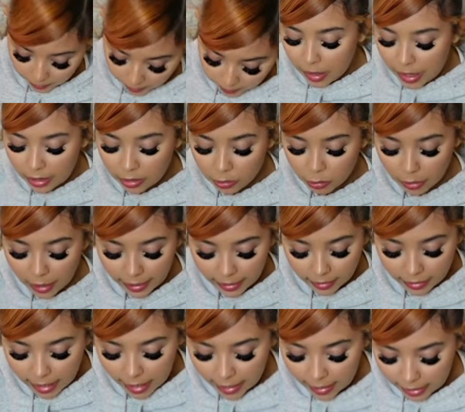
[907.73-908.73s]
But I do
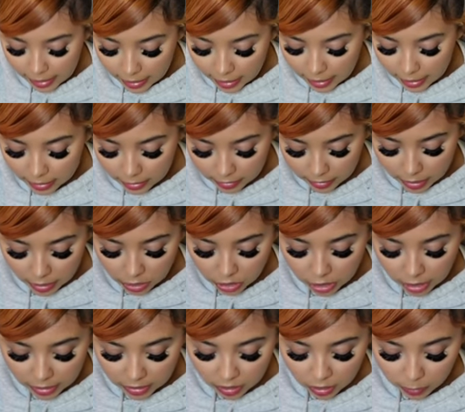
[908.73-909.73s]
like that it is
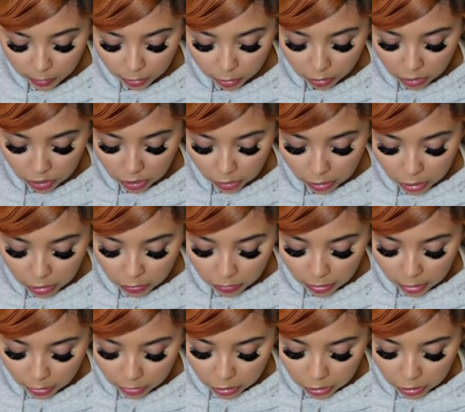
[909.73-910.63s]
adjustable so you know